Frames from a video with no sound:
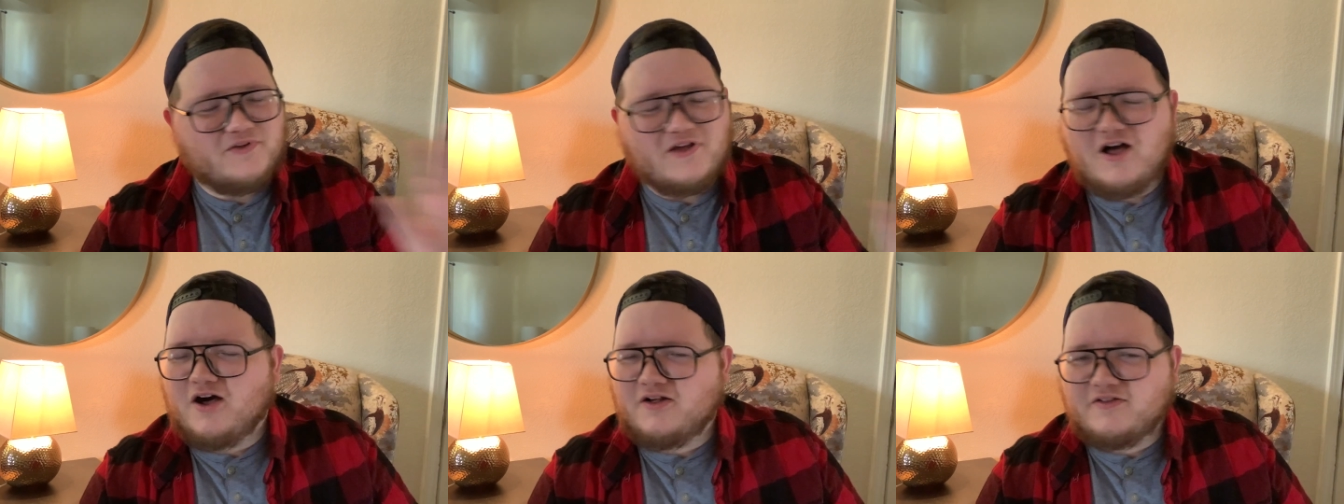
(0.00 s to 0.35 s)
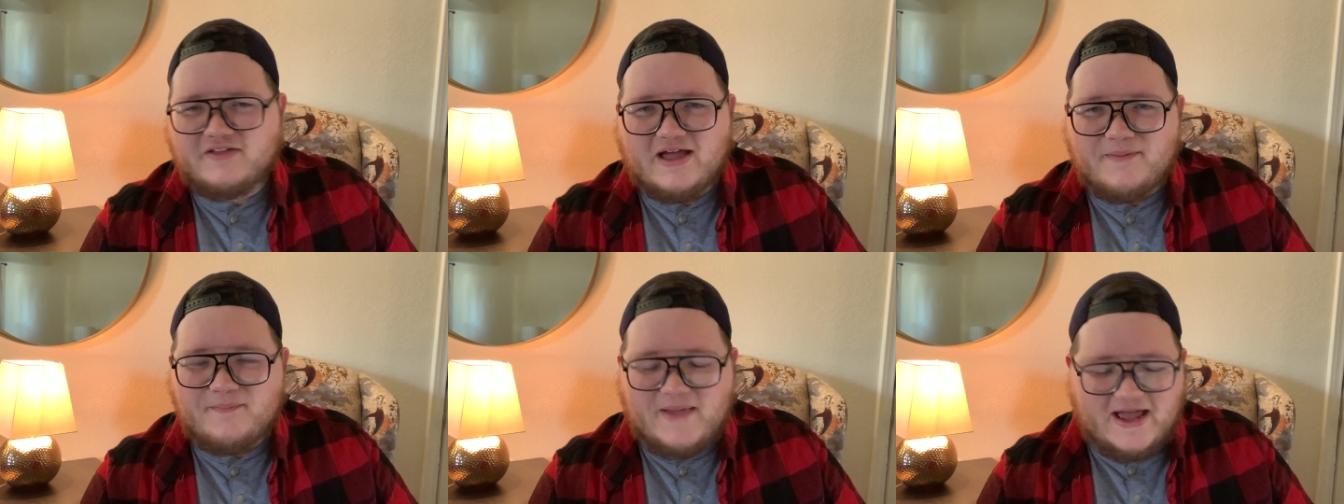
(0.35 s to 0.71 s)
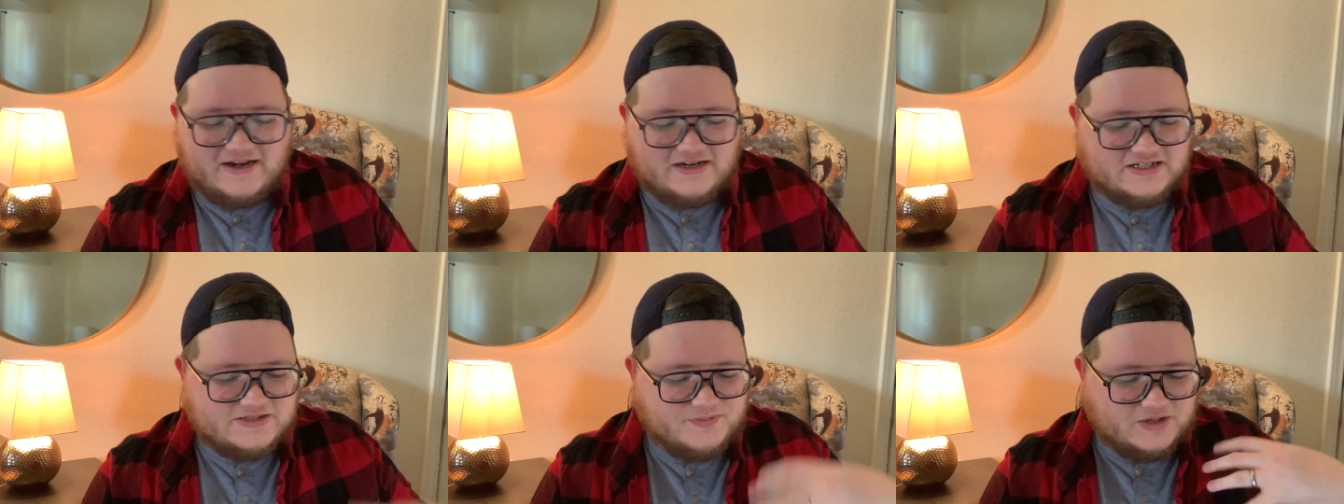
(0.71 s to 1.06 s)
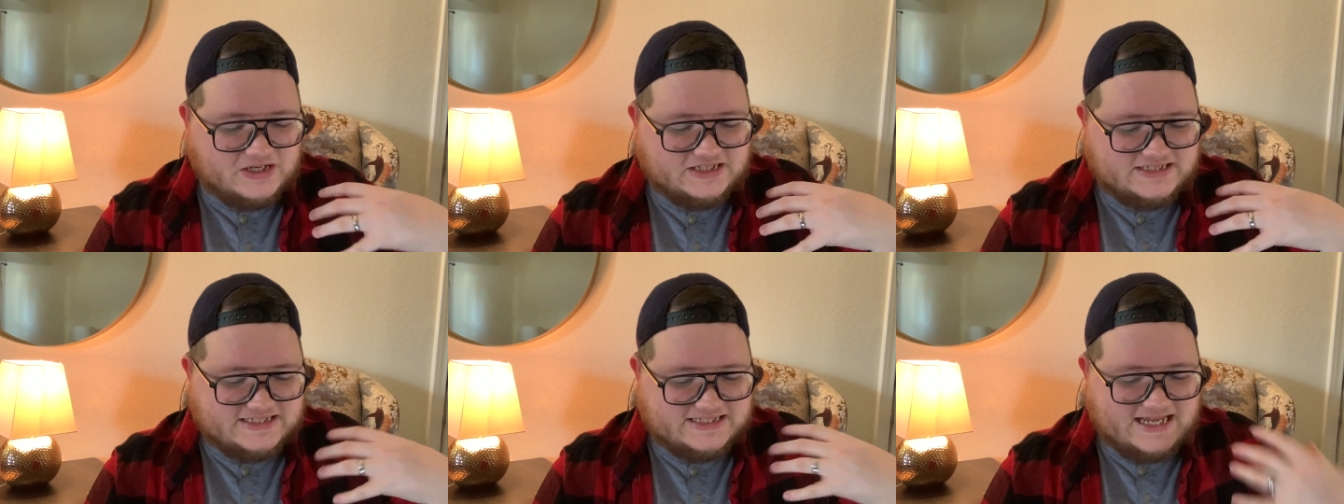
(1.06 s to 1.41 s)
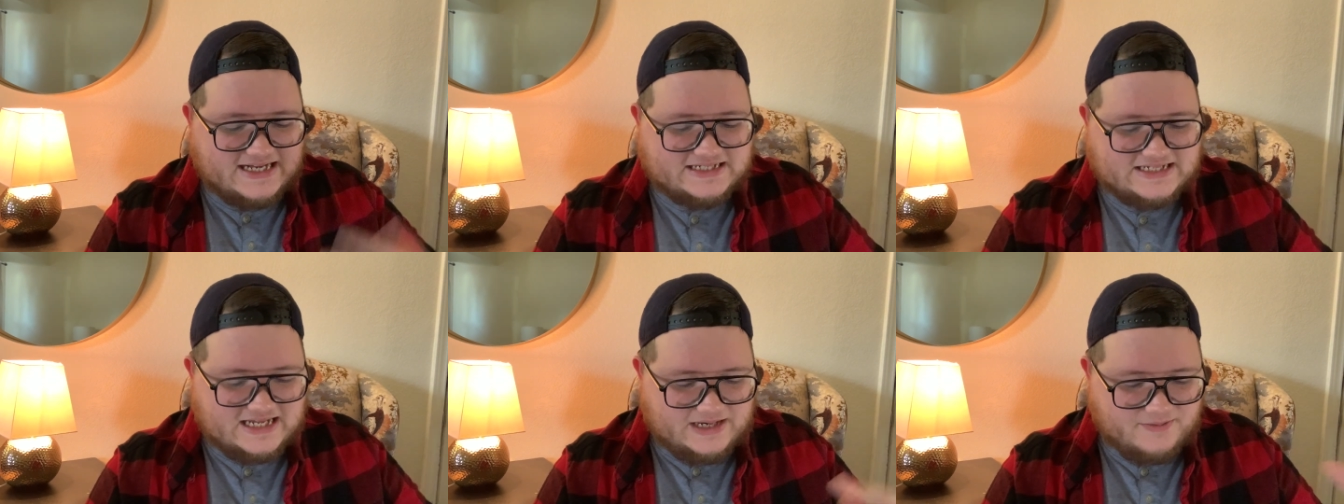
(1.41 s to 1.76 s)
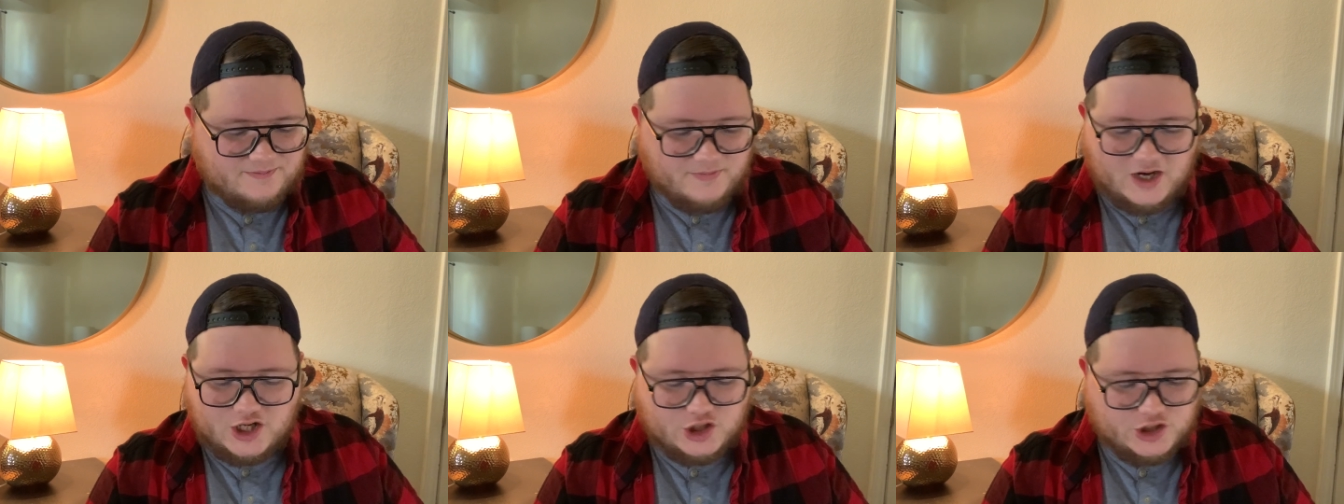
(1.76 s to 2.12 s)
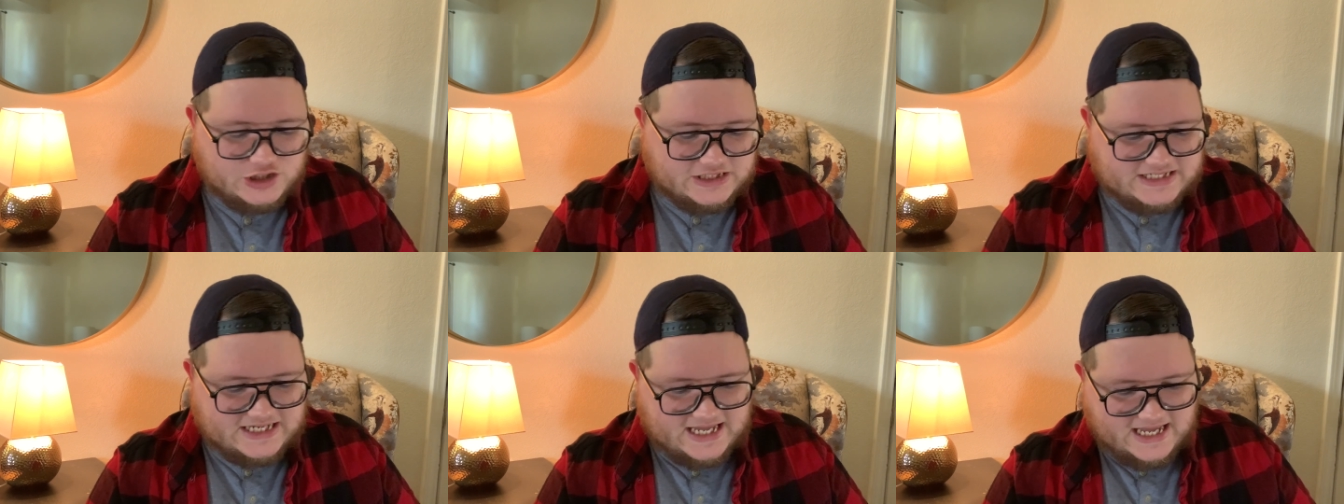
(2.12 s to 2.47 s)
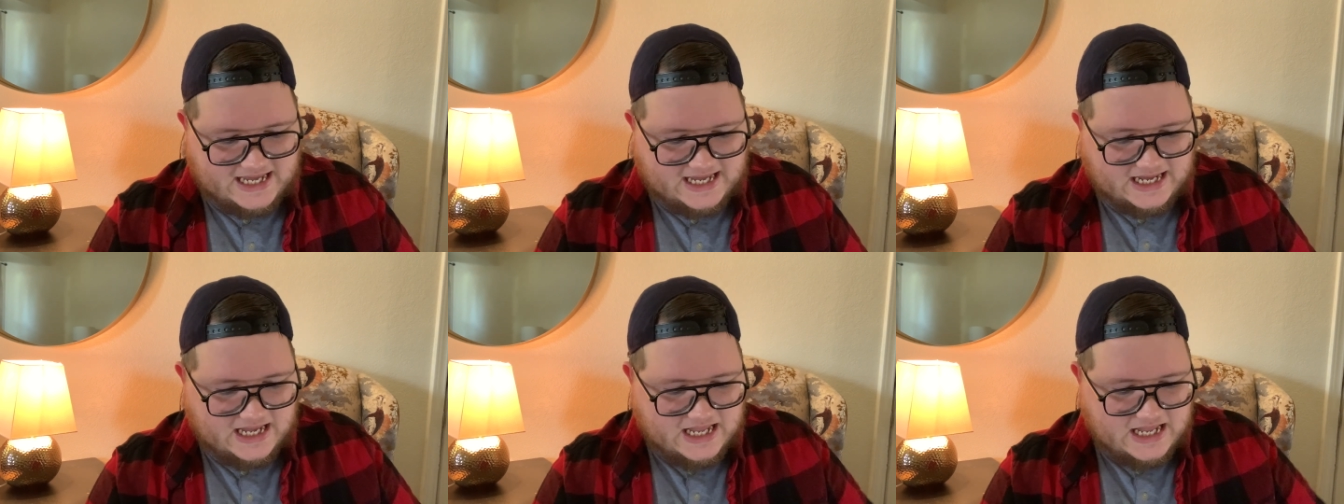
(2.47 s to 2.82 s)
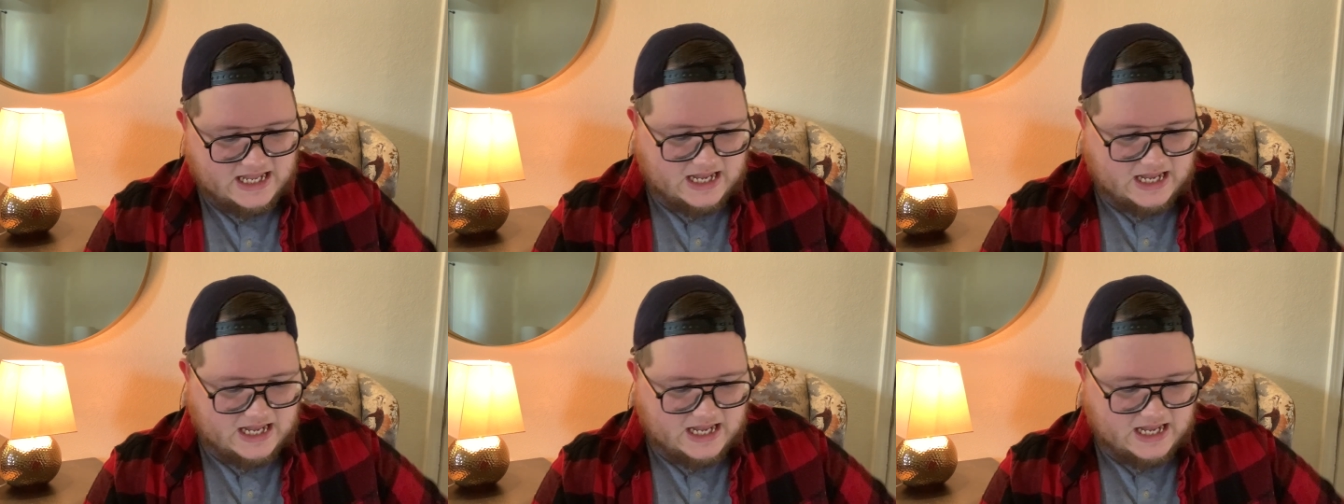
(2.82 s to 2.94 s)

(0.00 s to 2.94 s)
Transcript: all that madness, but it's set in modern day